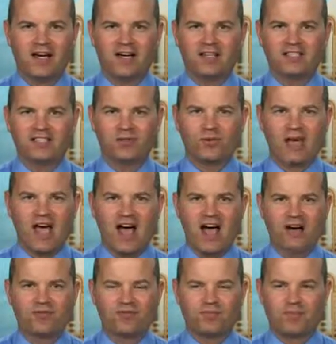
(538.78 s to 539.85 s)
You know, we have
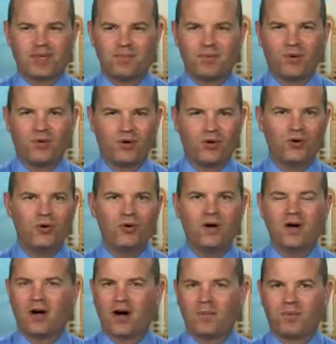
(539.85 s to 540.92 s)
people who
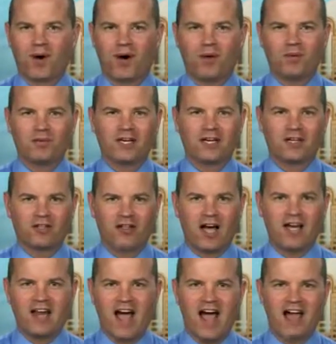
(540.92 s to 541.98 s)
are probably inclined
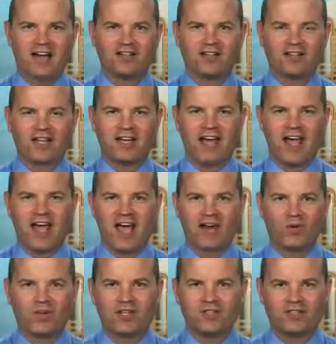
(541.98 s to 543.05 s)
to act and lend a hand
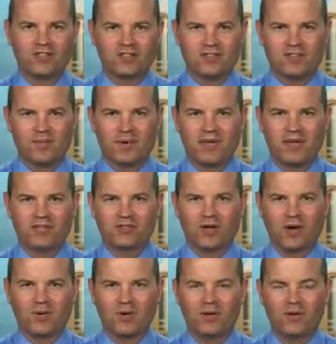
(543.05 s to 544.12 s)
when they see somebody in
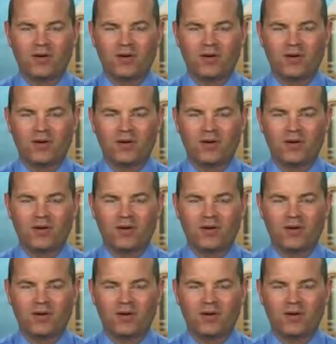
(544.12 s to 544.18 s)
trouble.